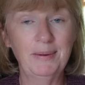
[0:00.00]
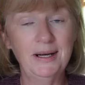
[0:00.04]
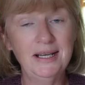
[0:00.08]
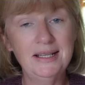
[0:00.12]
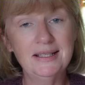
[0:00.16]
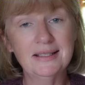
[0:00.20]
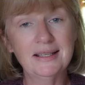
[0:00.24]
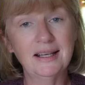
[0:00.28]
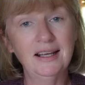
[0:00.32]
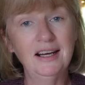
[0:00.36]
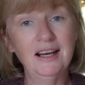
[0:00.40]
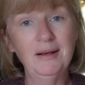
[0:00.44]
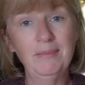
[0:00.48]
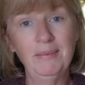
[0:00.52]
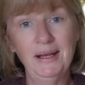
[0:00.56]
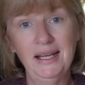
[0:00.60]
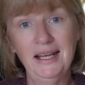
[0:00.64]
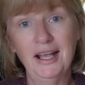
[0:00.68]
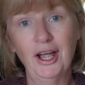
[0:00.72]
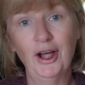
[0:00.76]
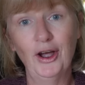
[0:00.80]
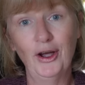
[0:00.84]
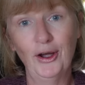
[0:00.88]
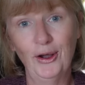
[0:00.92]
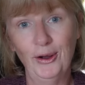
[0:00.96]
but it's going to
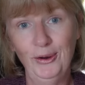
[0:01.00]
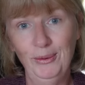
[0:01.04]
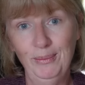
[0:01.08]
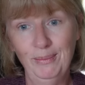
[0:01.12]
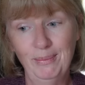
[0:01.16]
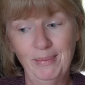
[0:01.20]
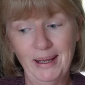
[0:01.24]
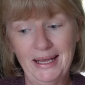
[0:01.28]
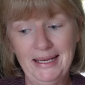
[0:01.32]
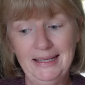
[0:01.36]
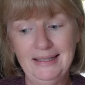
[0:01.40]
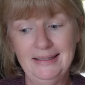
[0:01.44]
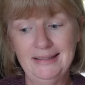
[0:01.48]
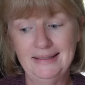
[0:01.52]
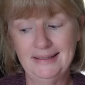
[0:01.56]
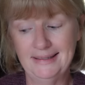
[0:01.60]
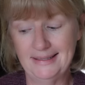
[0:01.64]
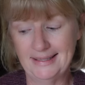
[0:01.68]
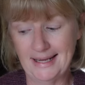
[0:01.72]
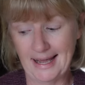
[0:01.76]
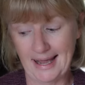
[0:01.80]
be a home-based